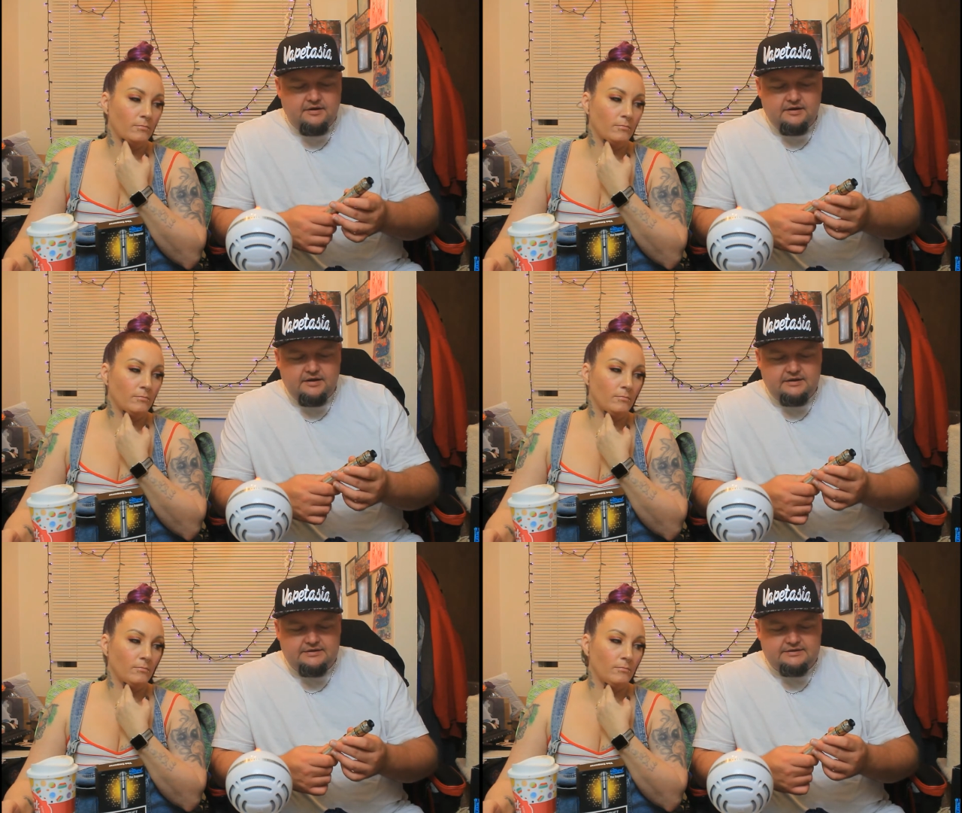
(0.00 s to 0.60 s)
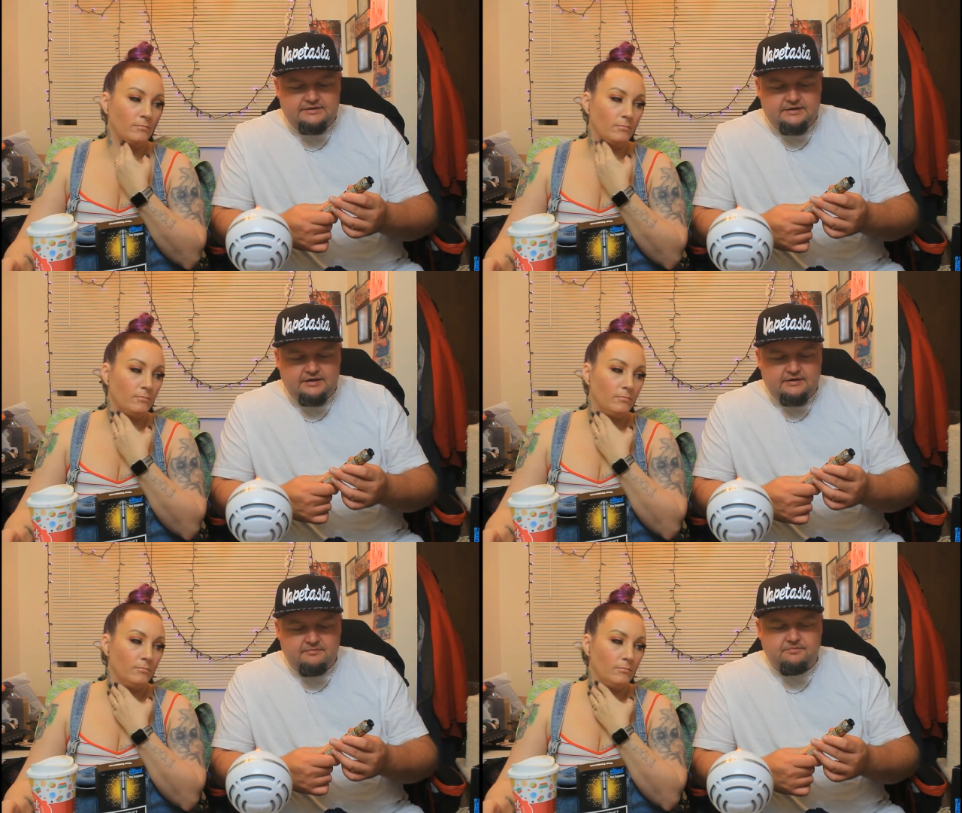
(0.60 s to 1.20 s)
Speaker 1: it's
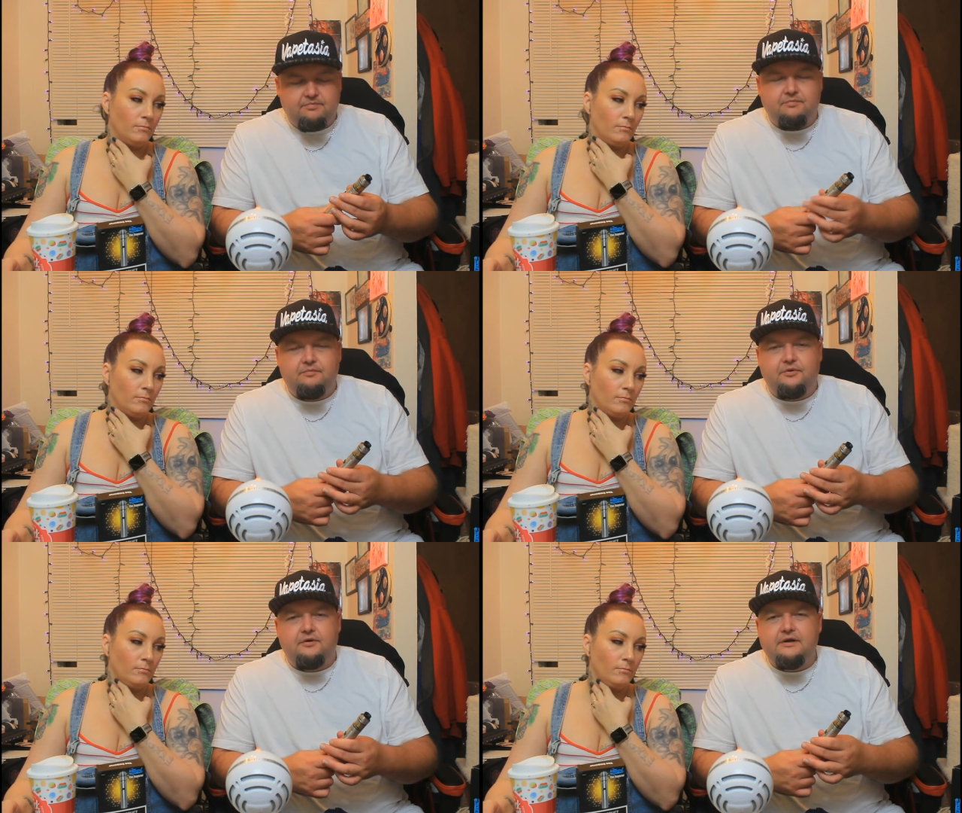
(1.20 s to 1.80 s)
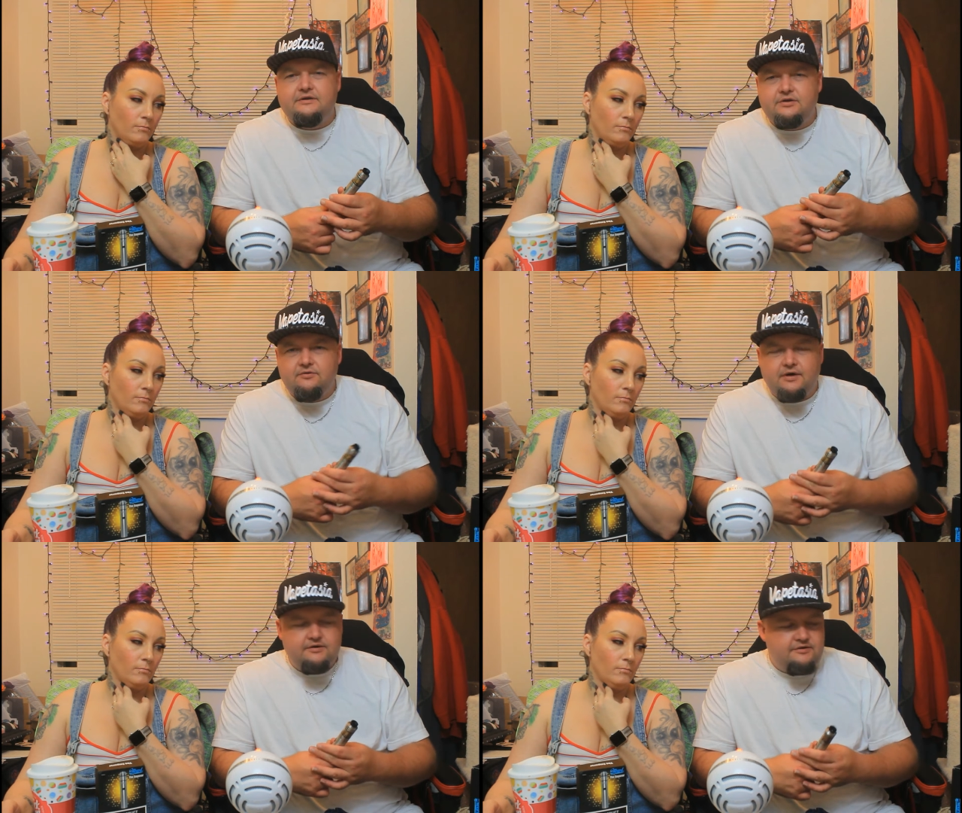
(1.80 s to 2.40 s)
uh,
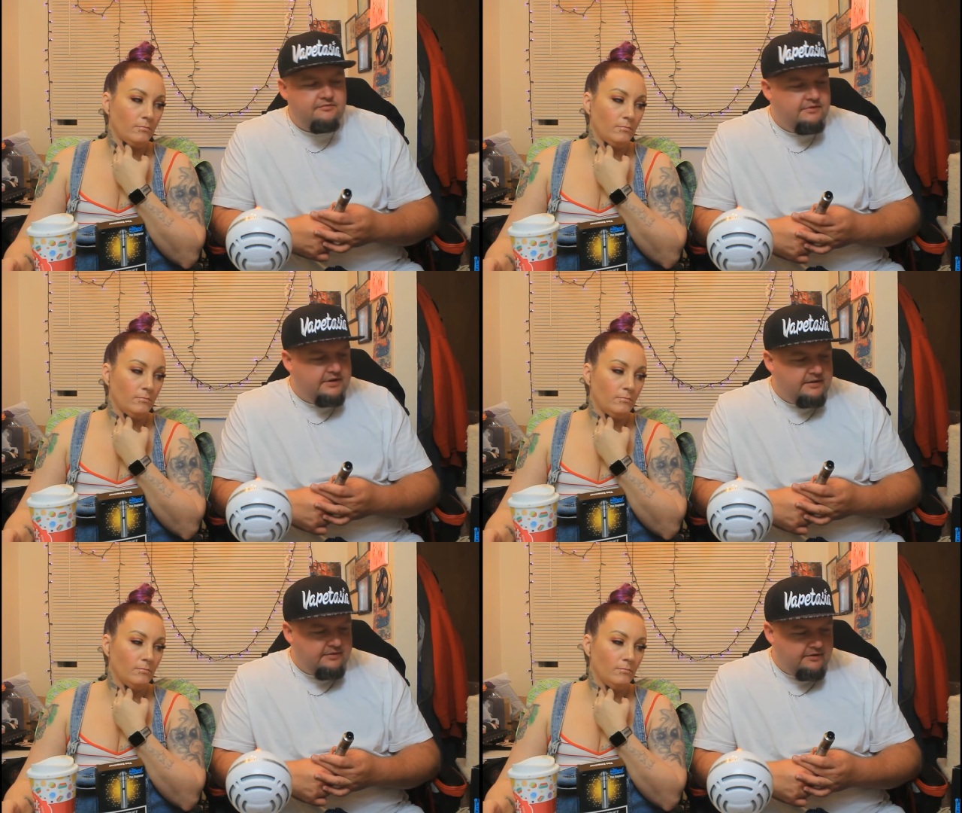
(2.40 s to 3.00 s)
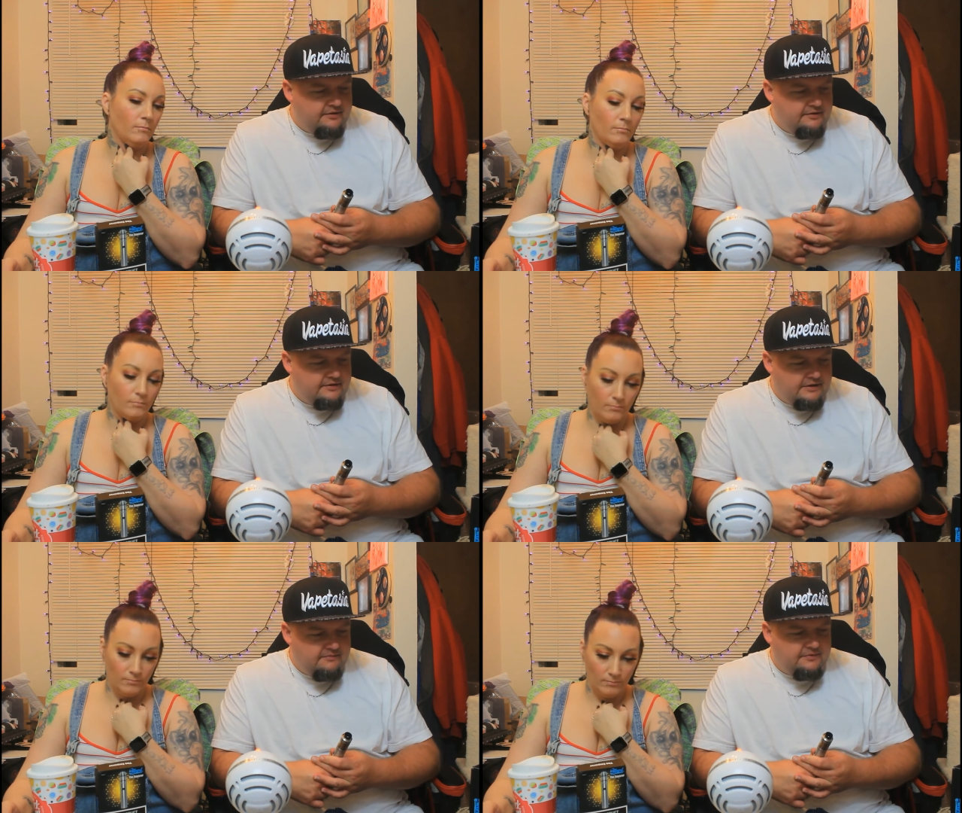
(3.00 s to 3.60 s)
3200 milliamp hour.
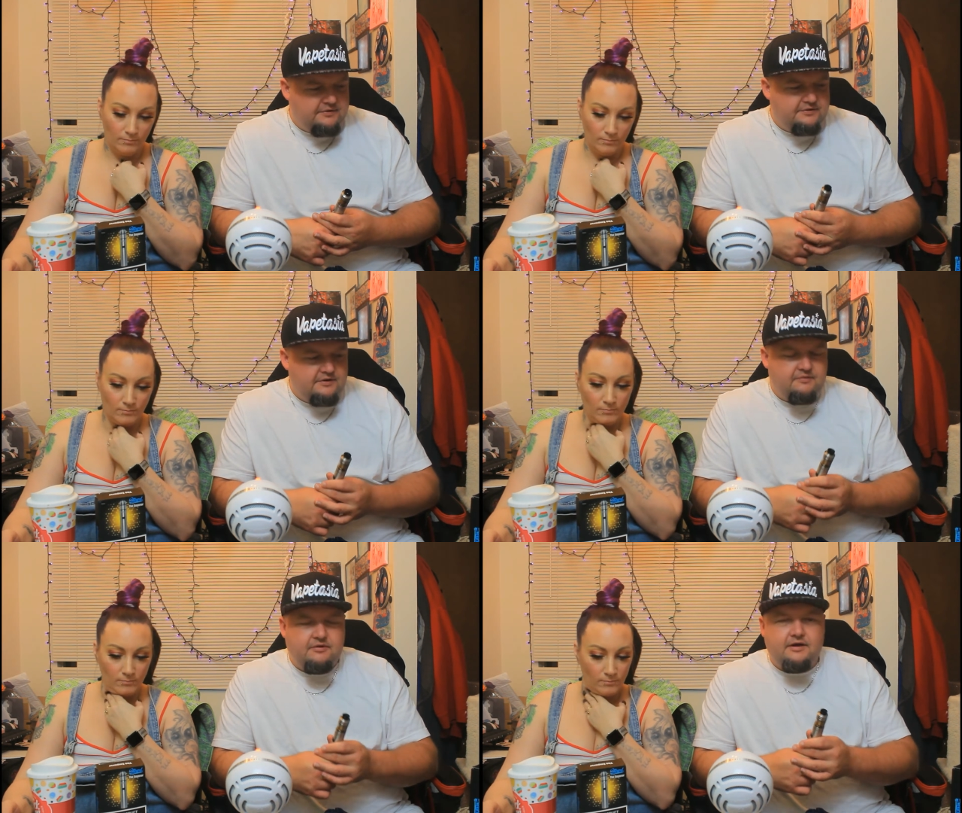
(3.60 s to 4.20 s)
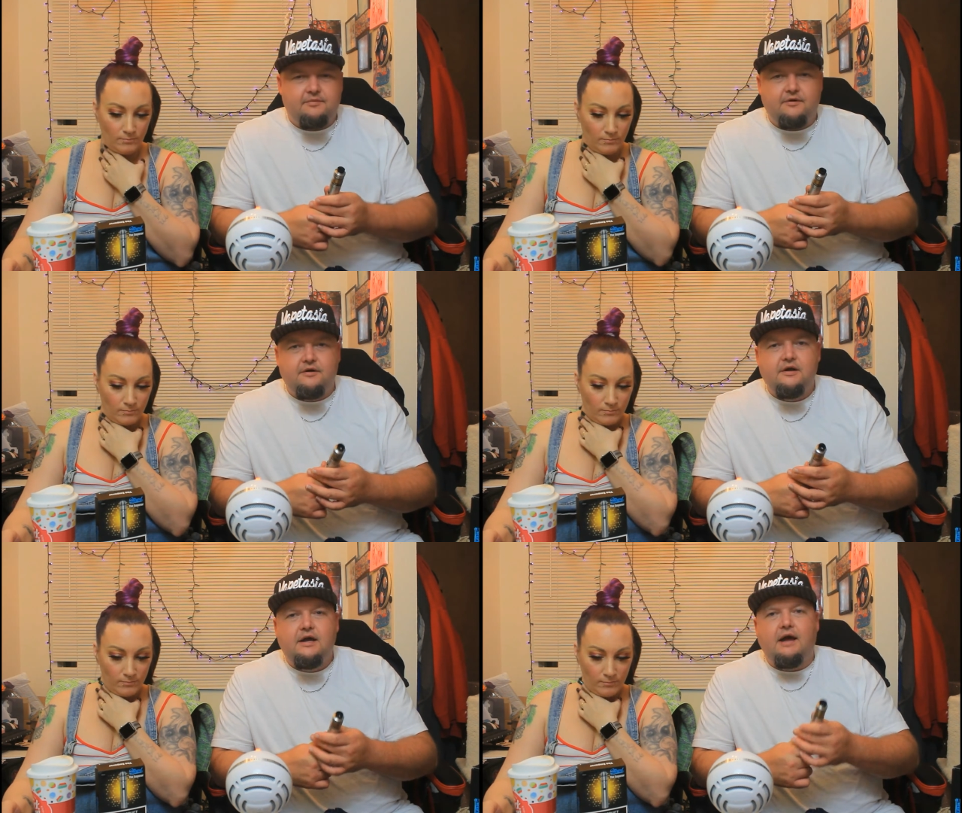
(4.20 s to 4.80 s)
Yep, 3200 mm. milliamp
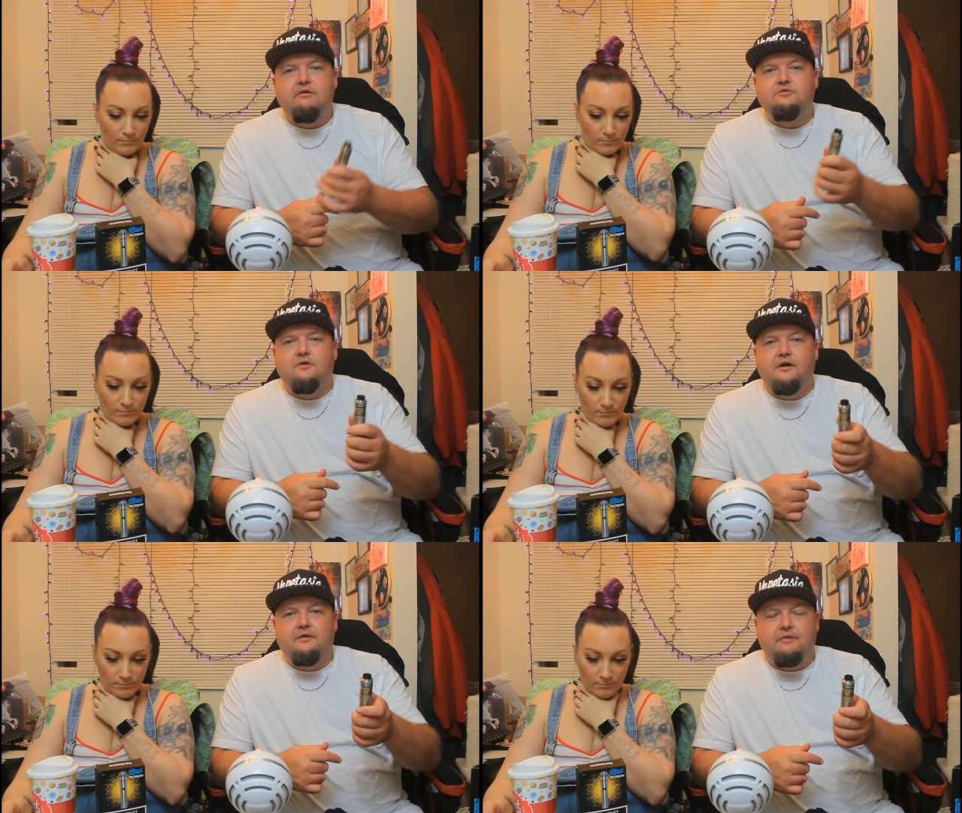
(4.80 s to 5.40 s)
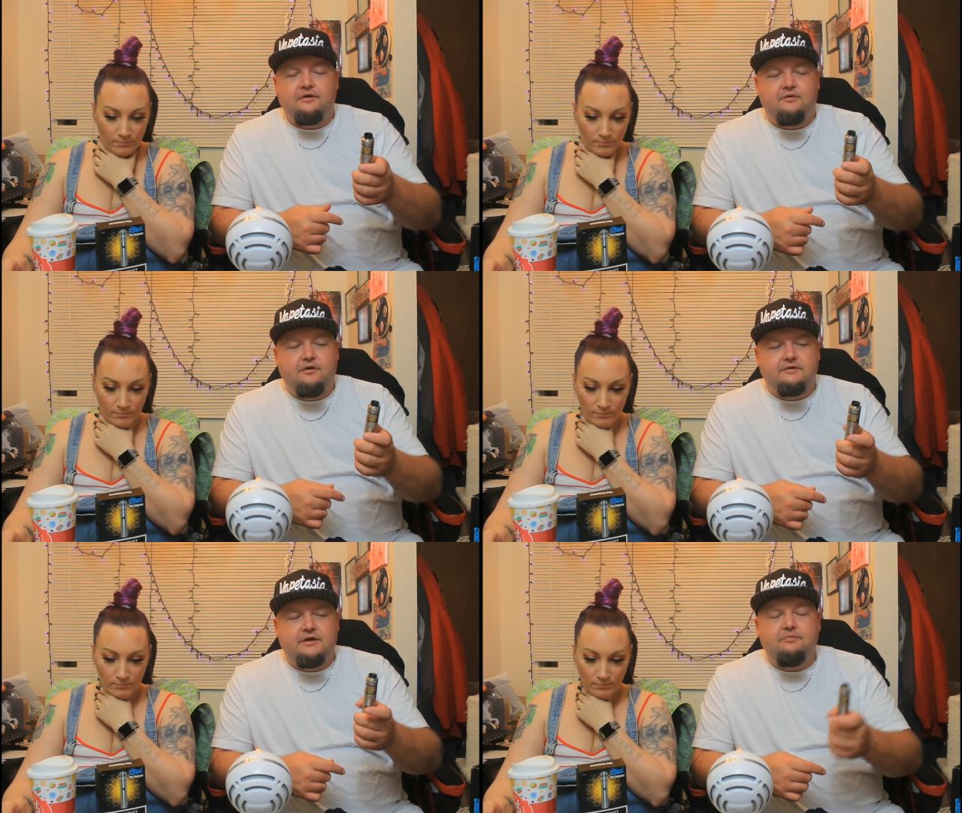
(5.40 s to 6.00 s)
hour. I was wrong about the
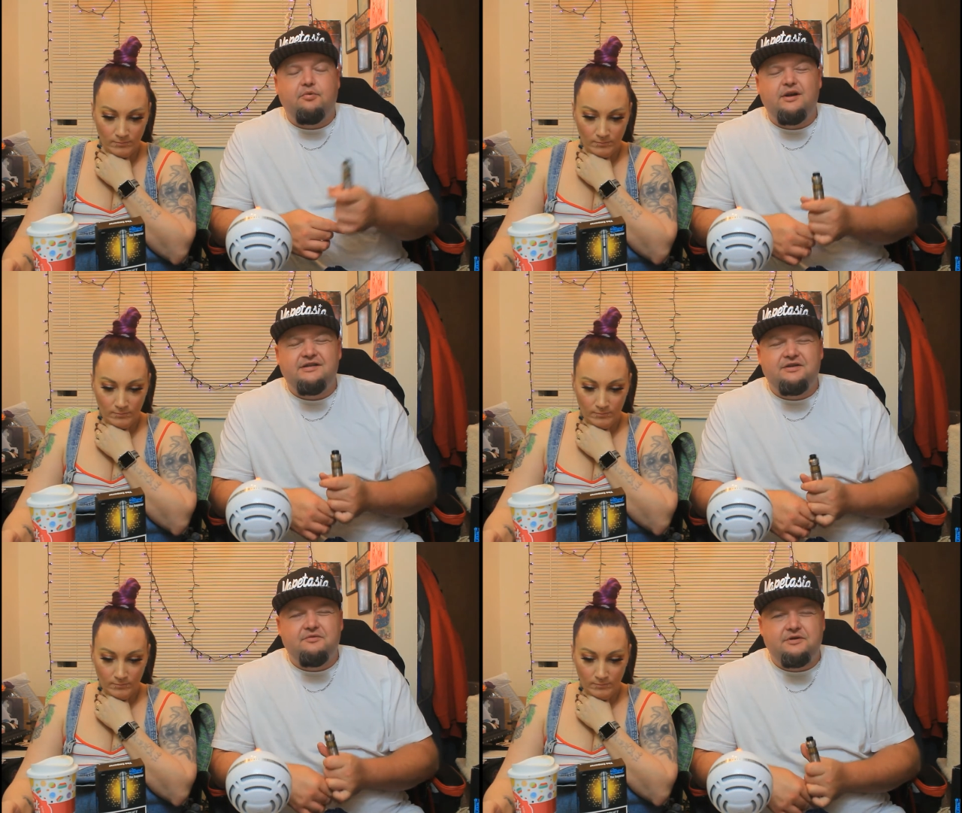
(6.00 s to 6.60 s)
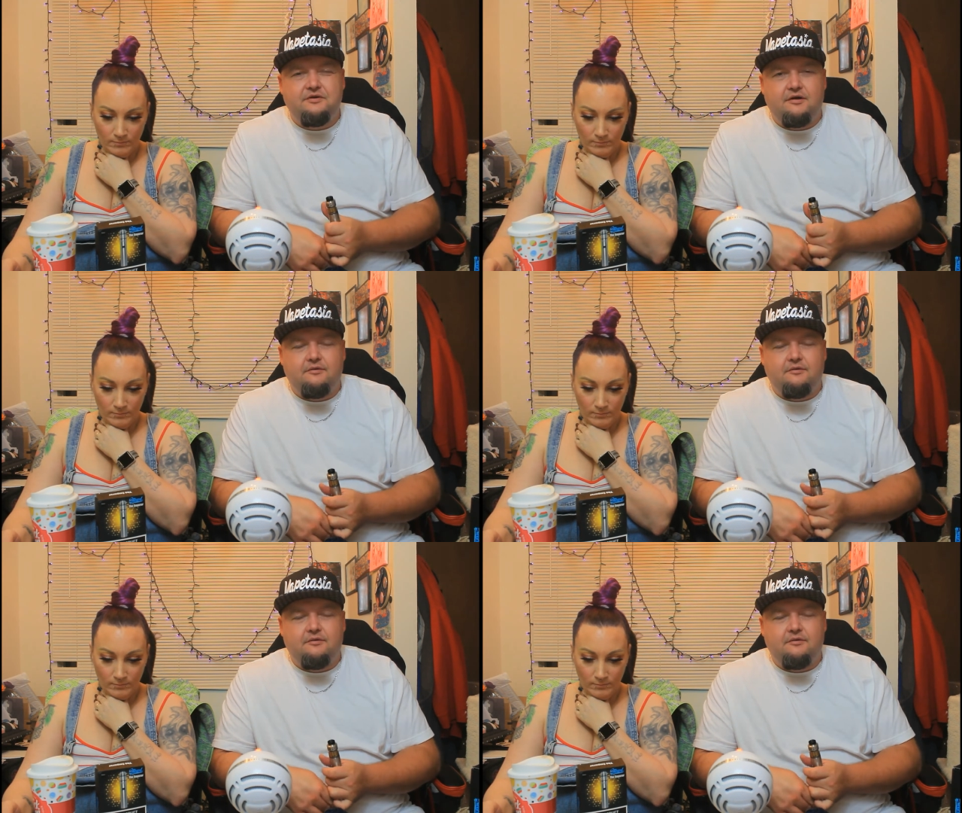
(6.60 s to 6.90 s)
coils. They're not 0.22. I don't